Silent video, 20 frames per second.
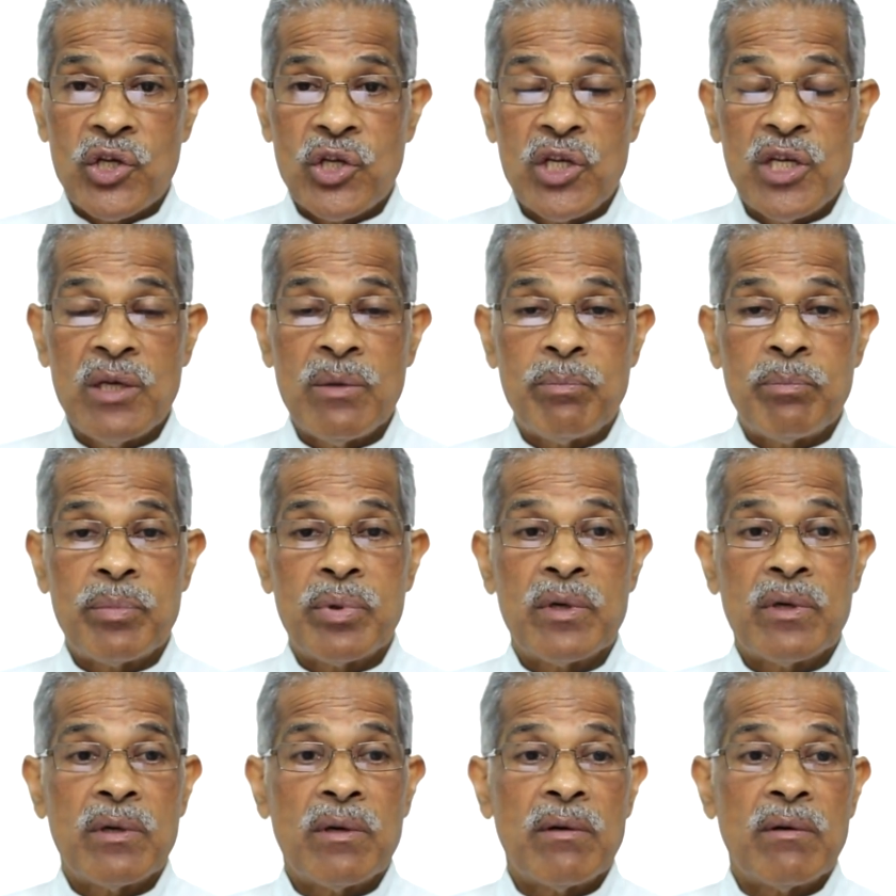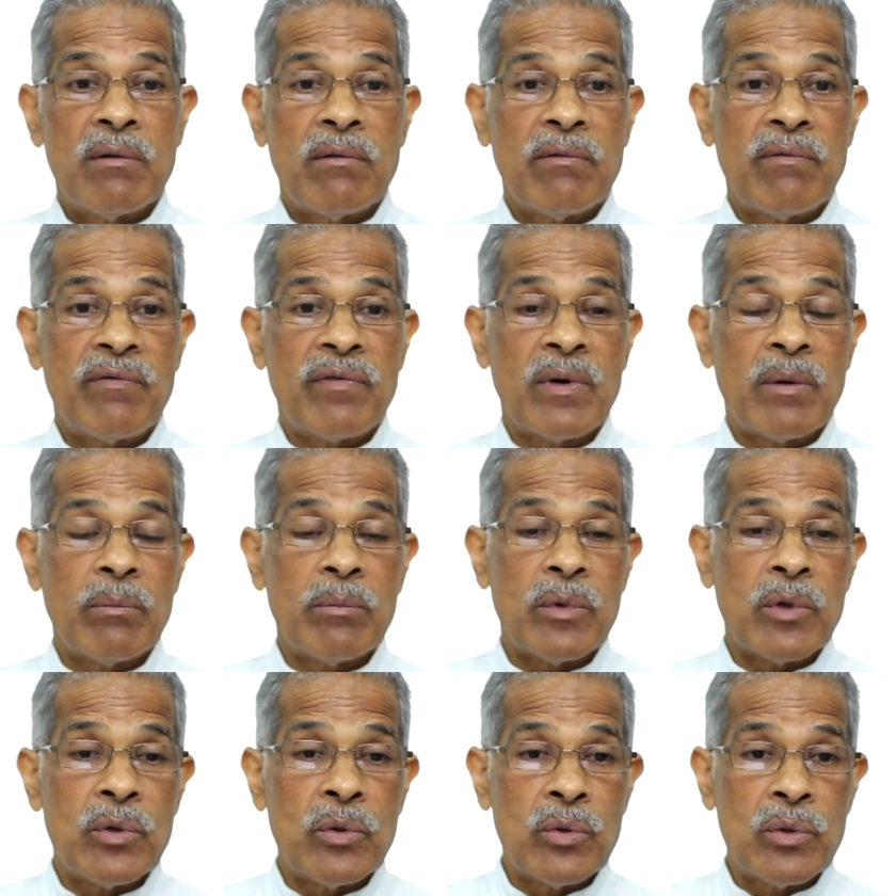sheep
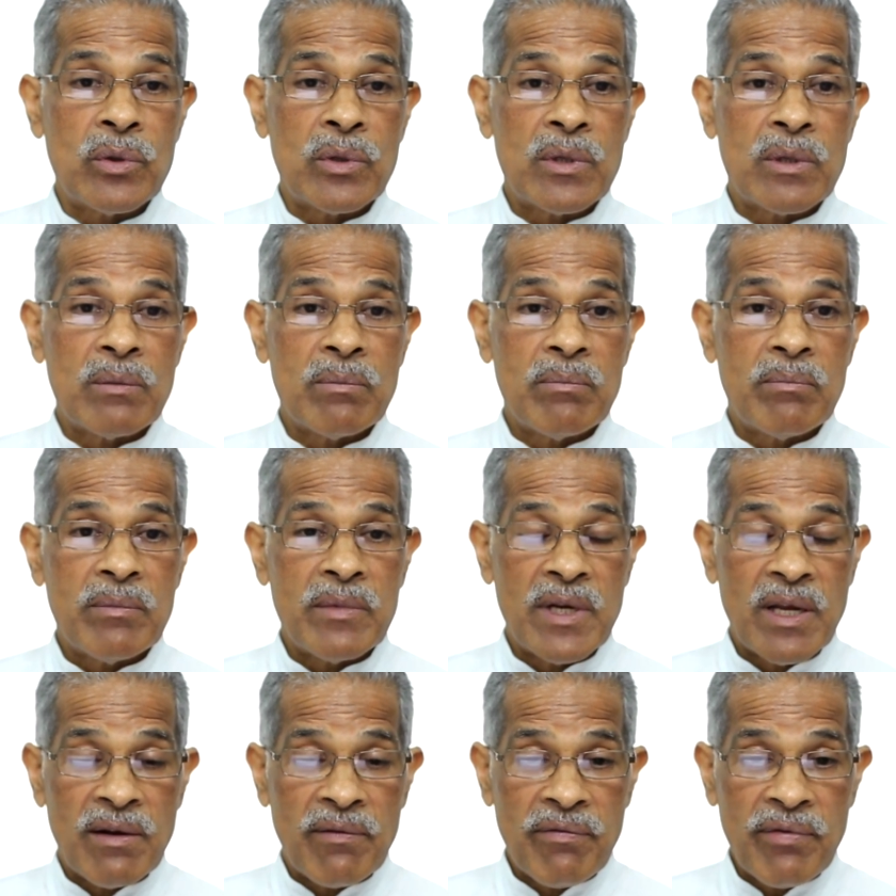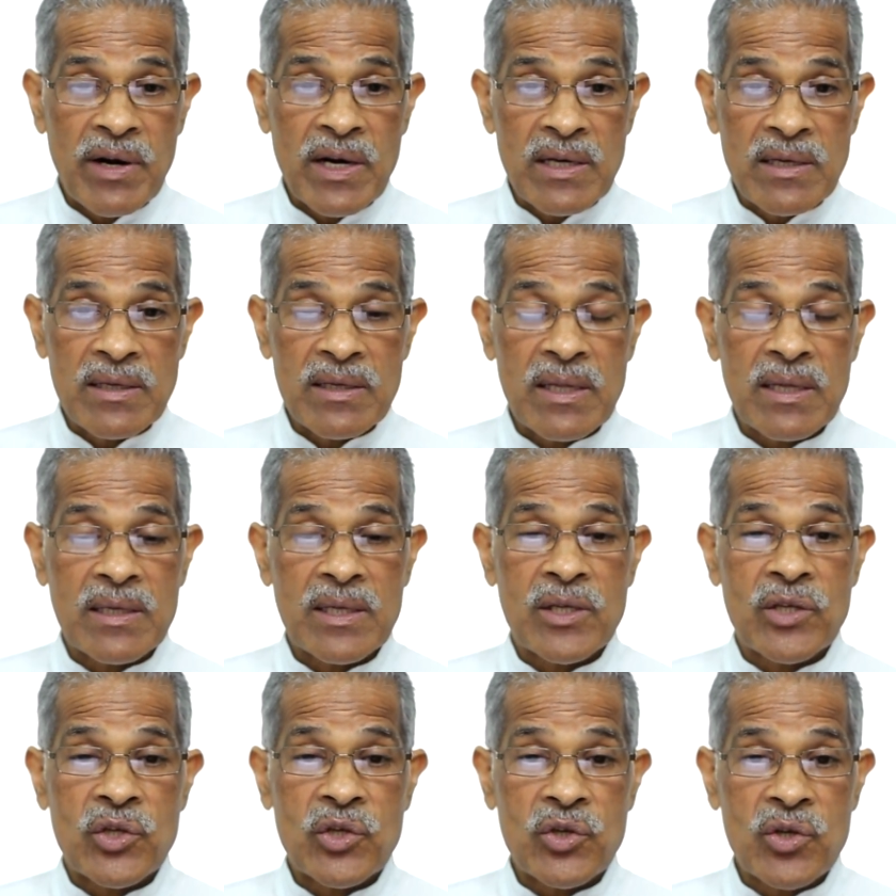from good. Dear friends, let
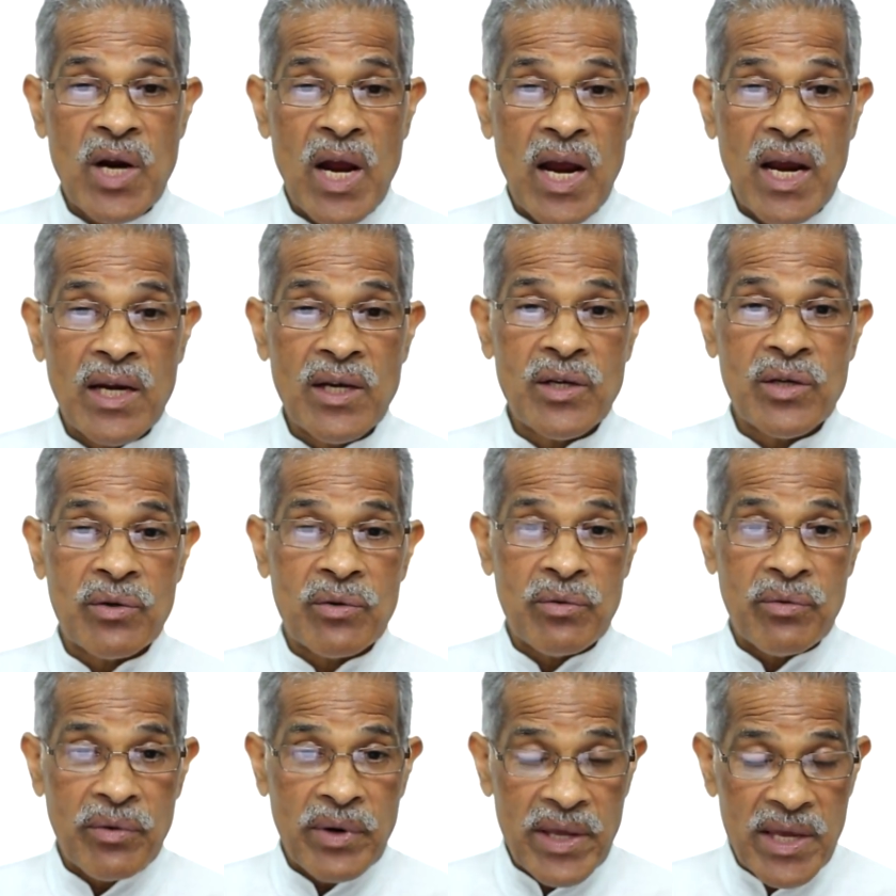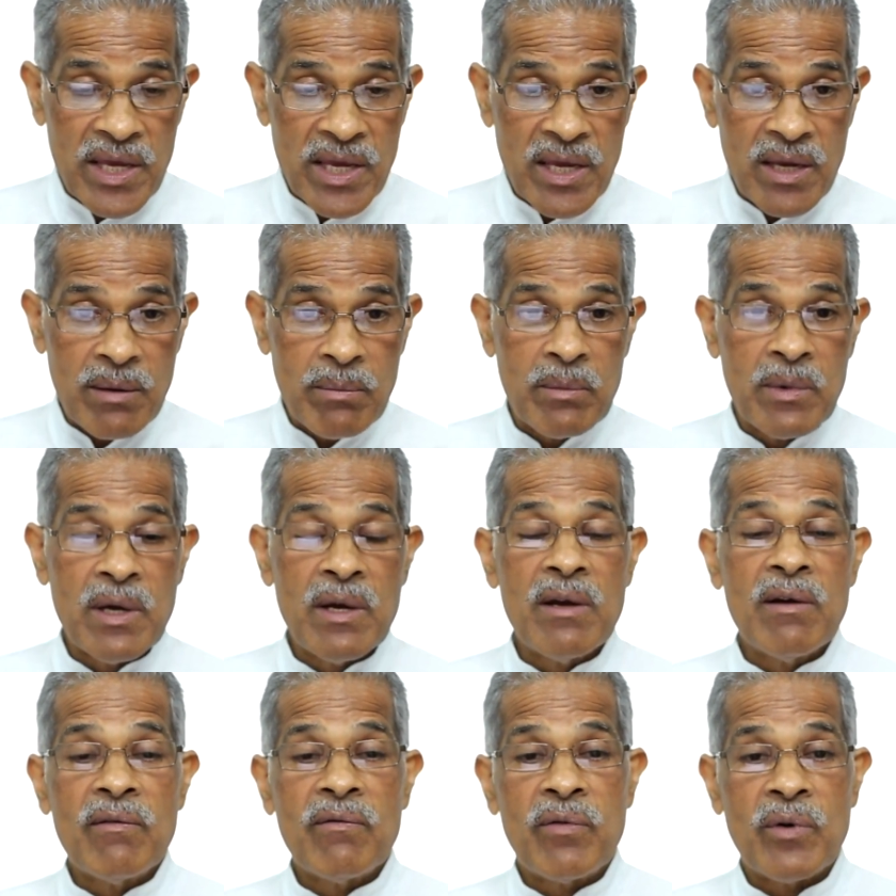us try to aim
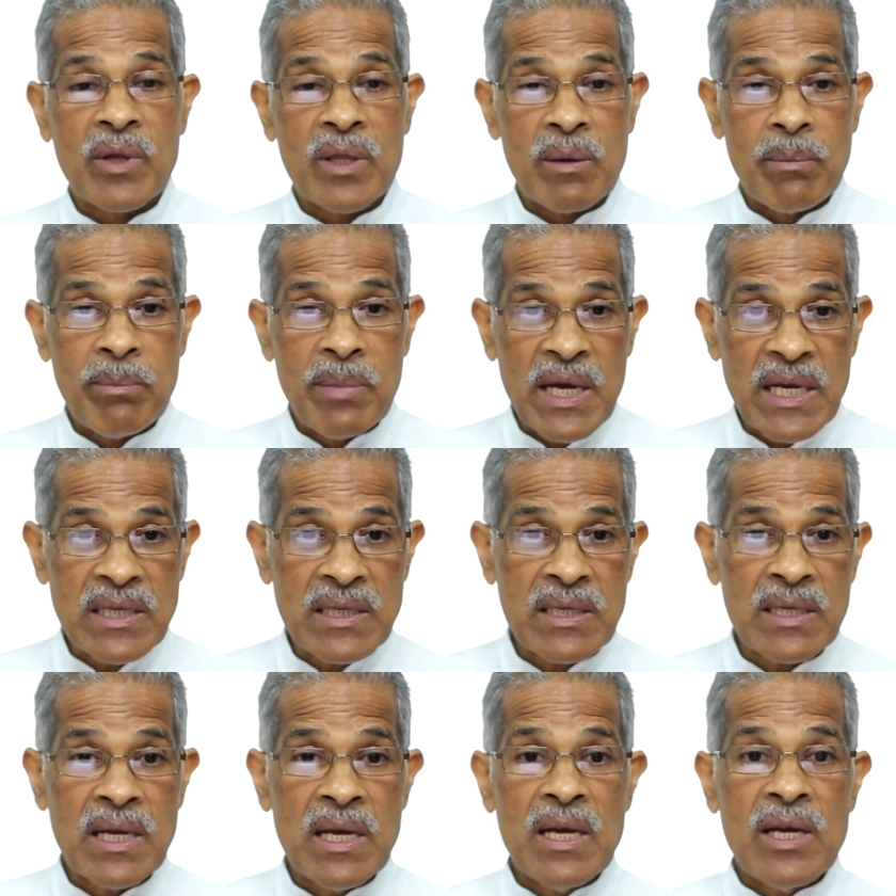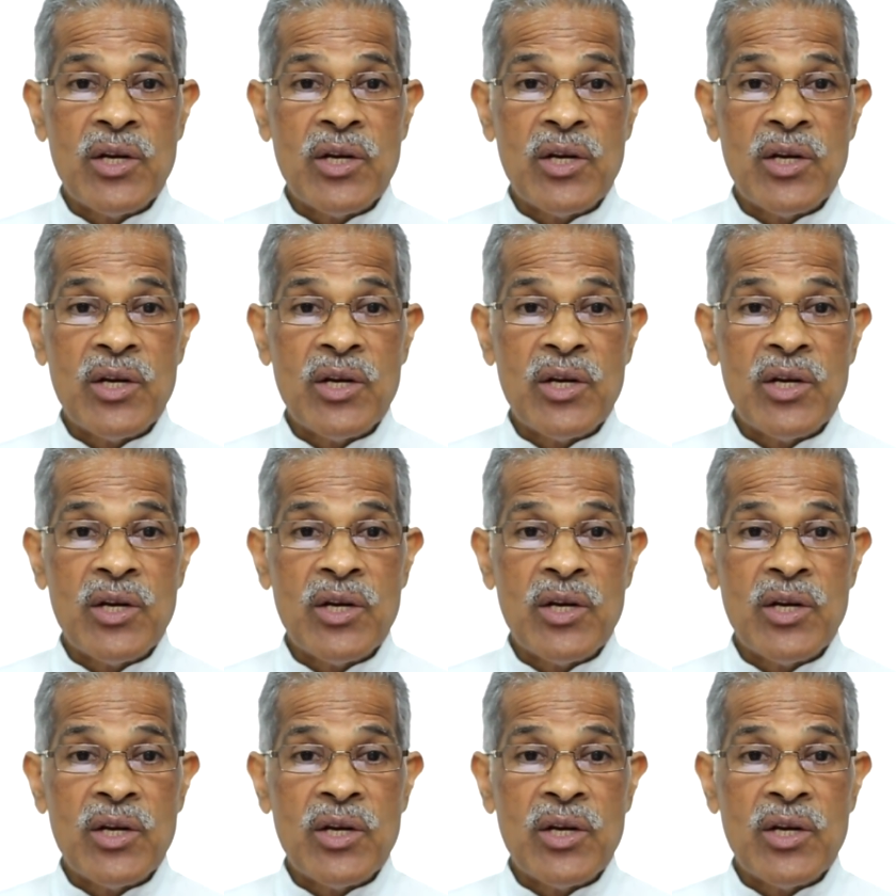for the best.